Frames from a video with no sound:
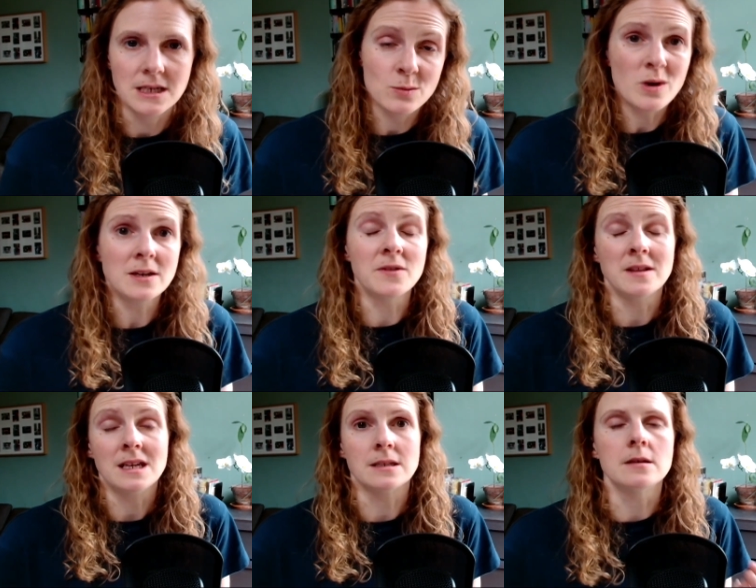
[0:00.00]
It's one of the
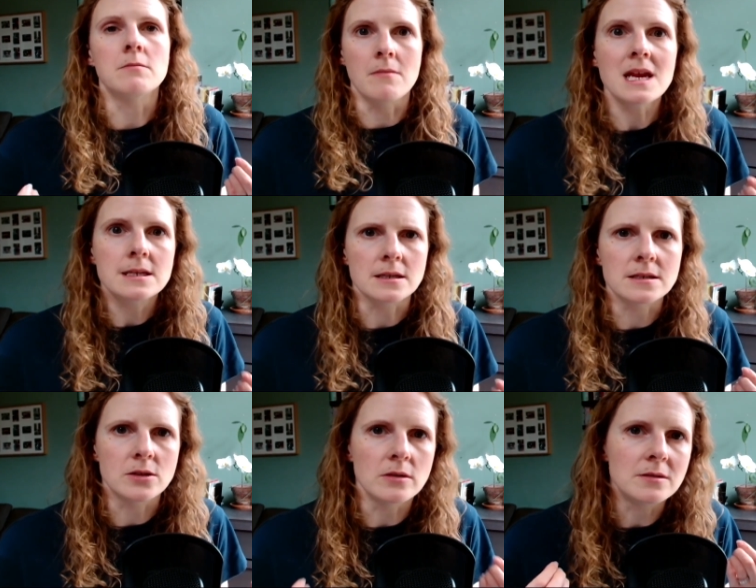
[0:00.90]
things that makes
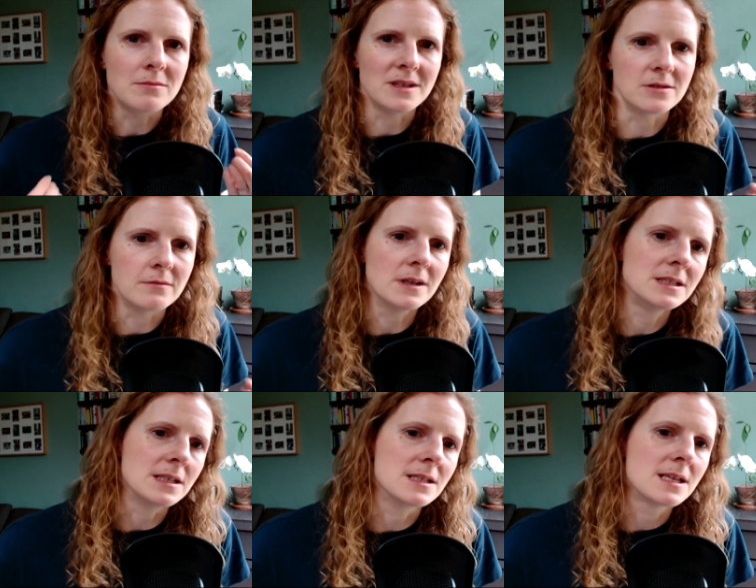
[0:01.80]
us good medical
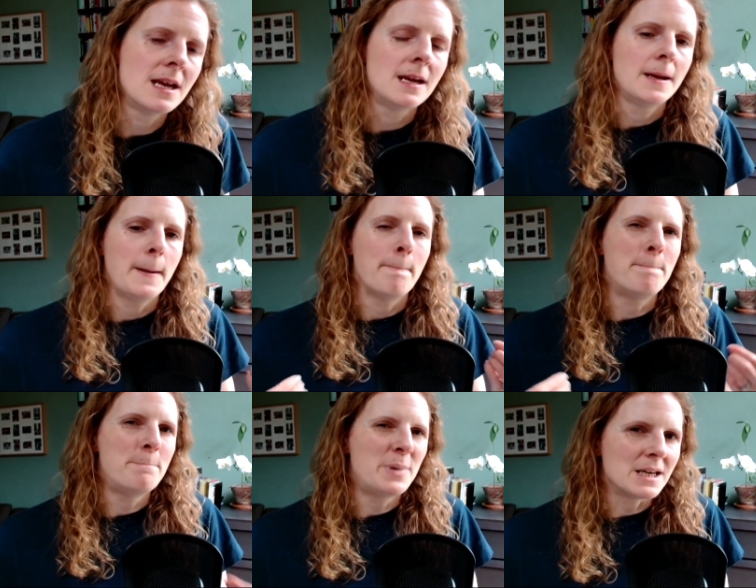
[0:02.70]
writers.
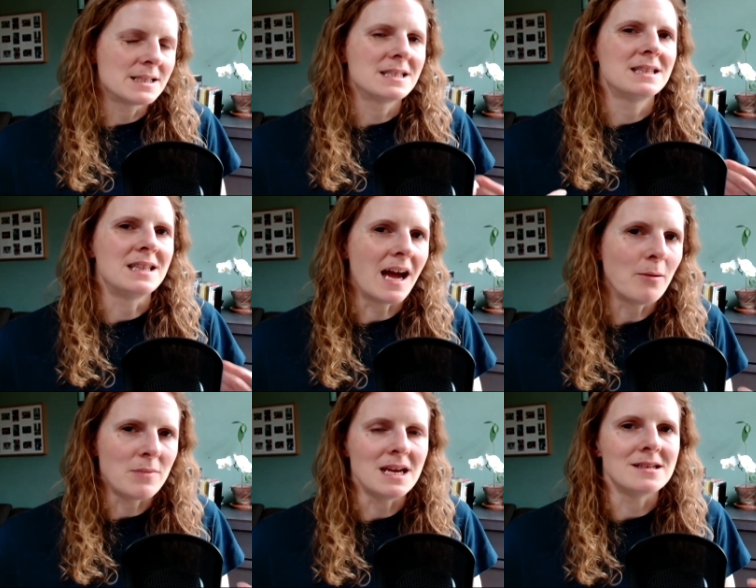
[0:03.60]
But
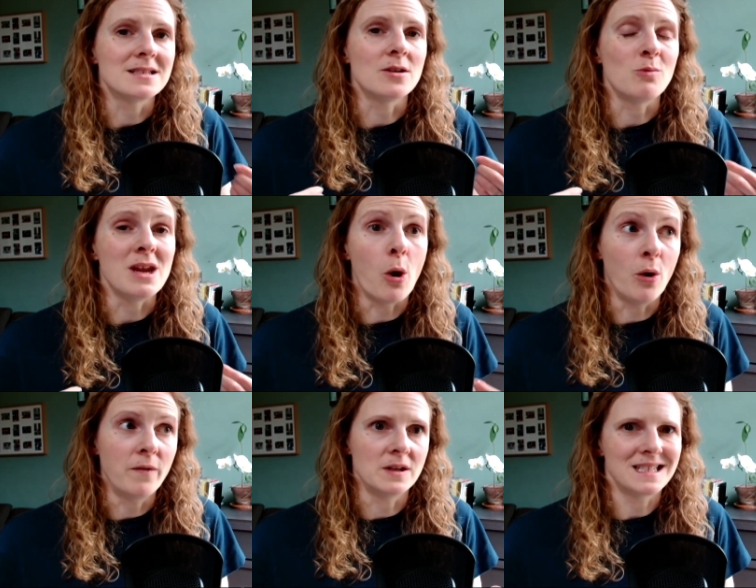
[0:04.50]
that means that we
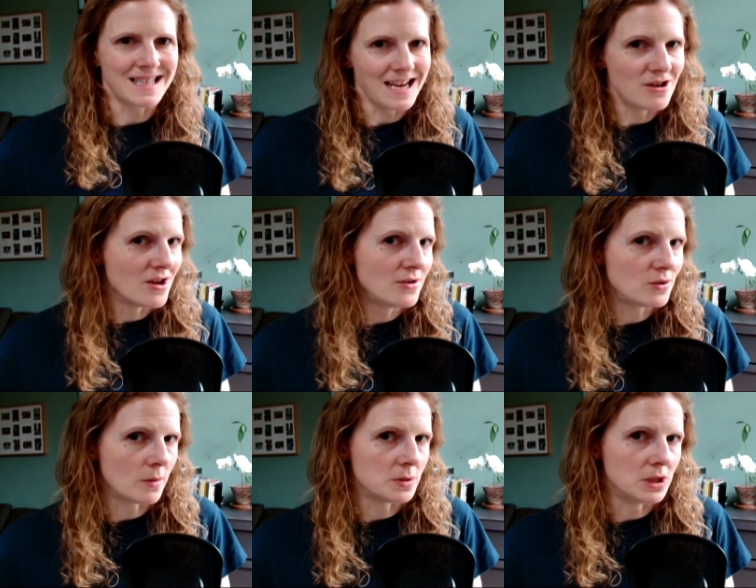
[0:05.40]
often say no
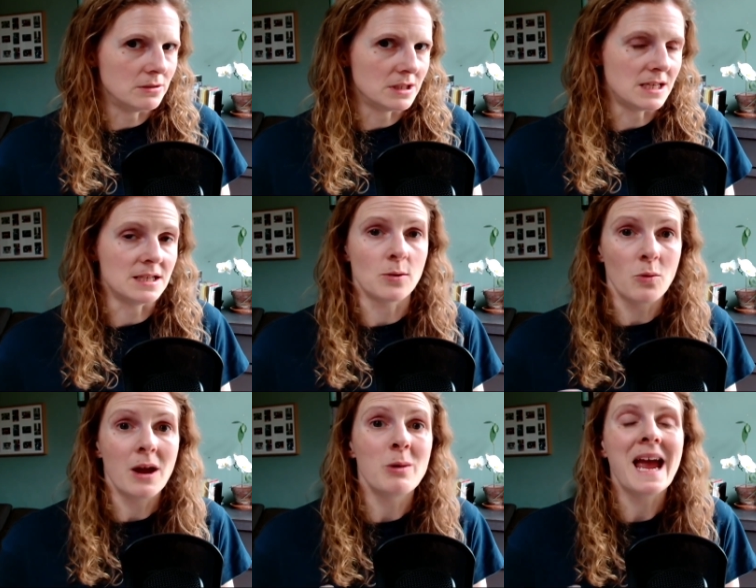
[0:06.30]
to opportunities
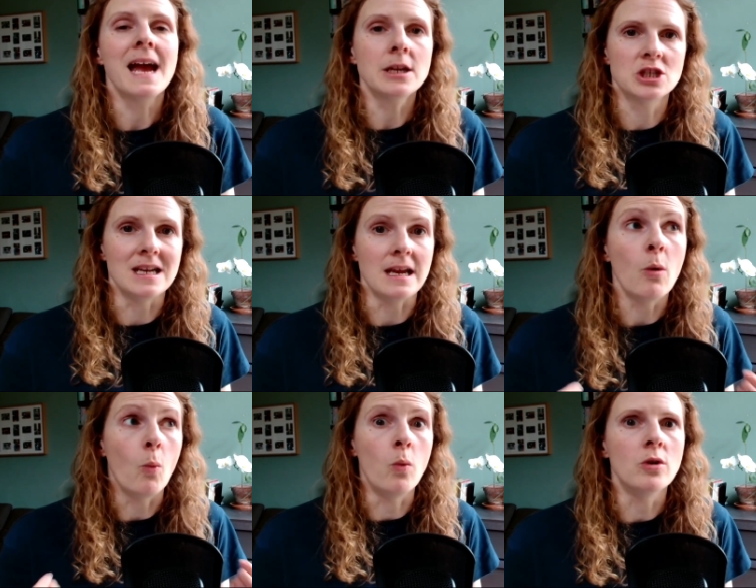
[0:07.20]
where we actually
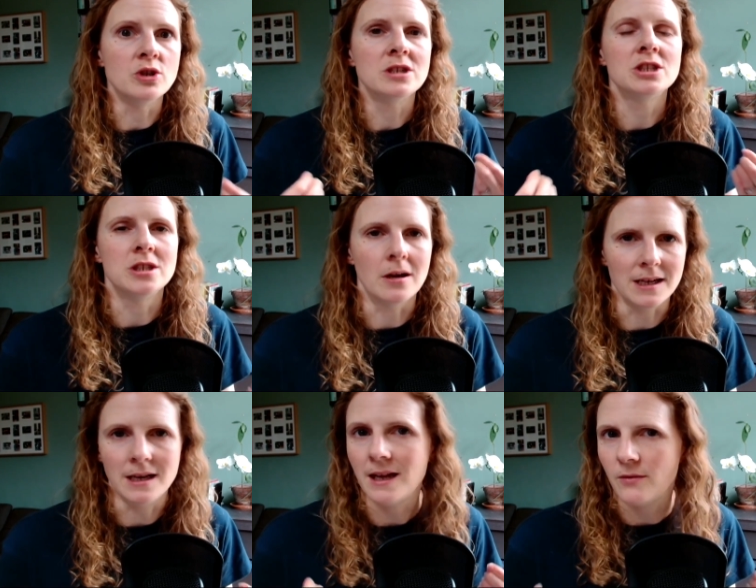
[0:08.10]
would
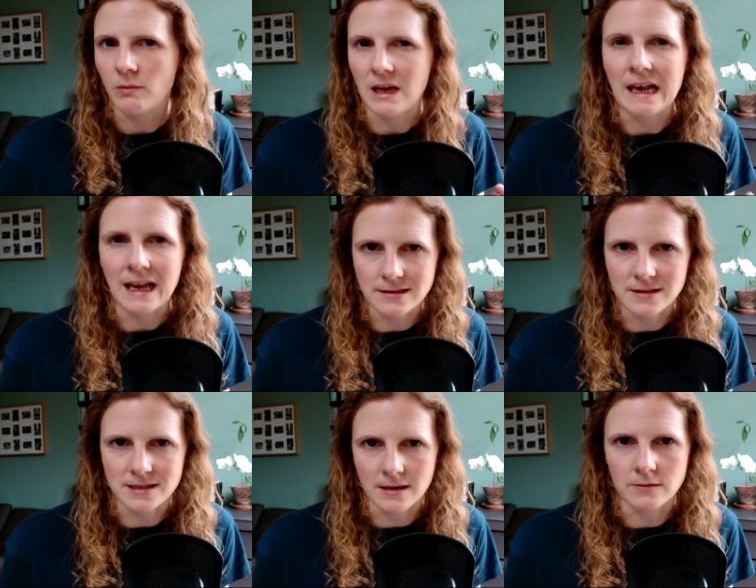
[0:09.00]
shine if we let
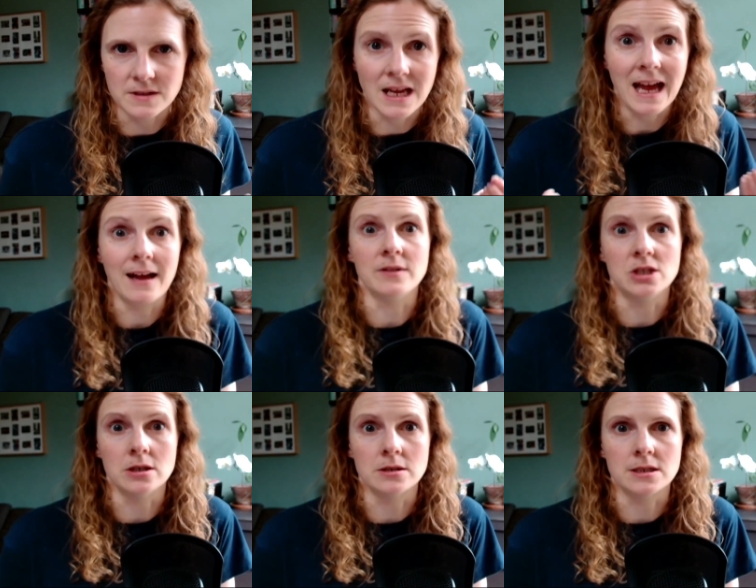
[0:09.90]
ourselves have
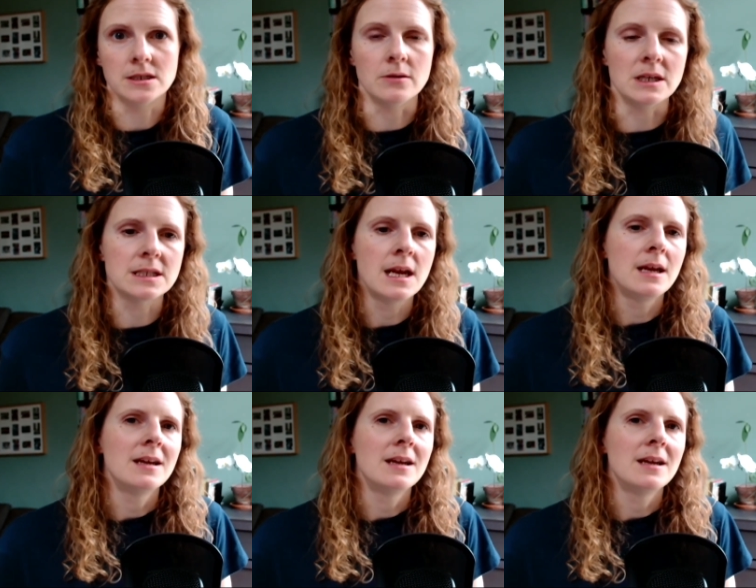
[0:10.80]
the chance to do it.